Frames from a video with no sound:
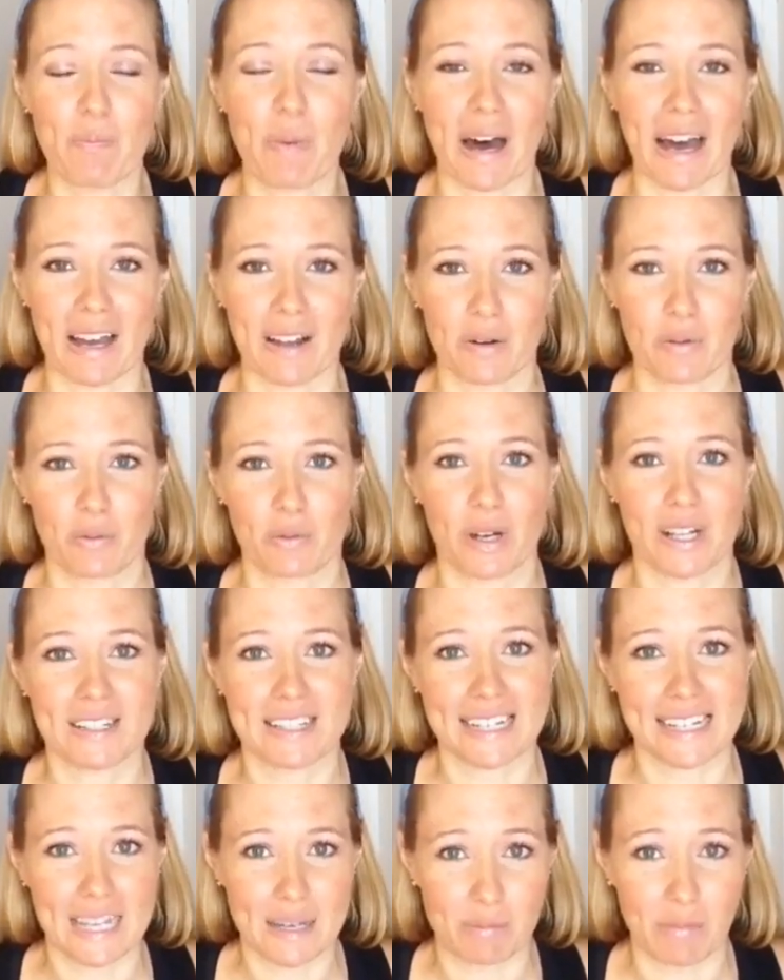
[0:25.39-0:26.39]
but once
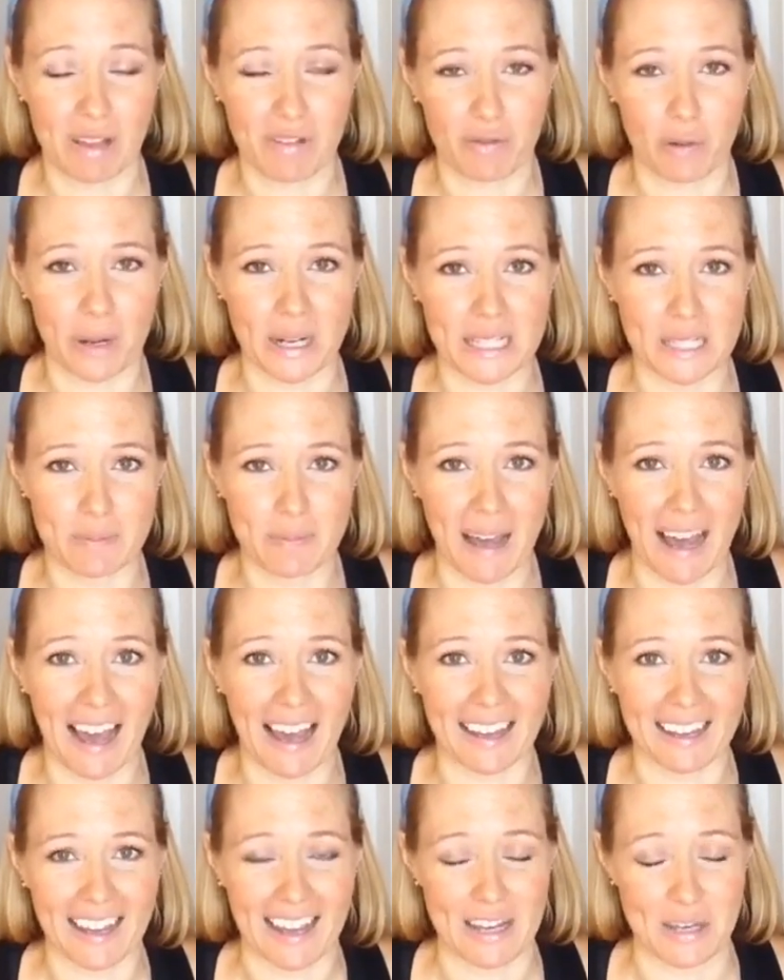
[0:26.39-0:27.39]
I get my voice
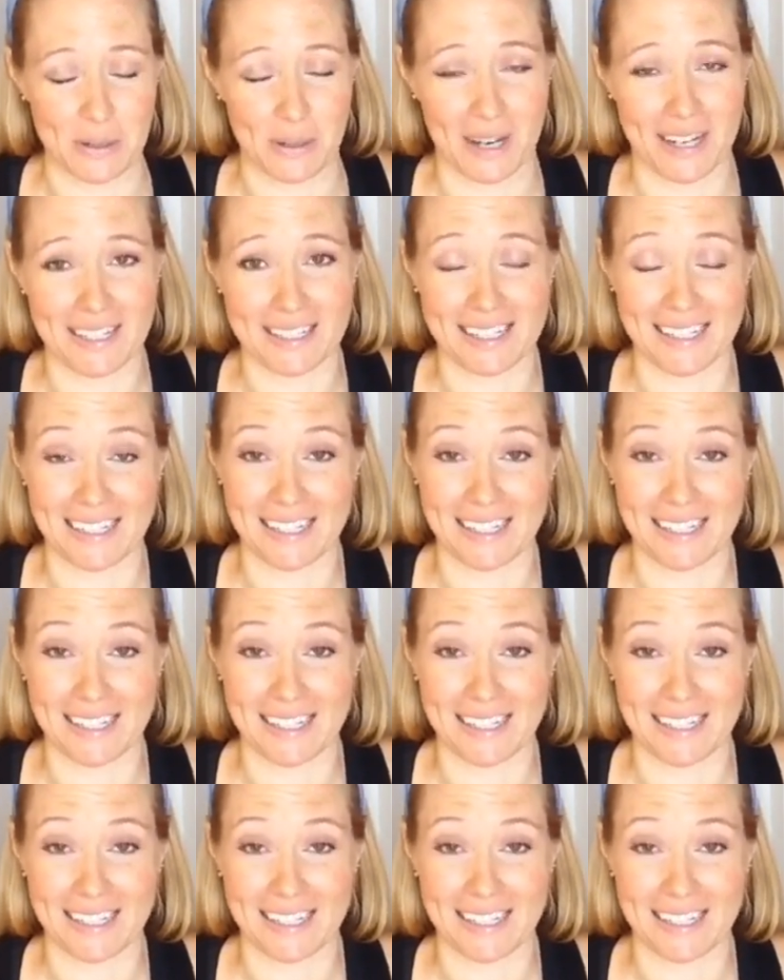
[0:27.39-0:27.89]
back and you guys can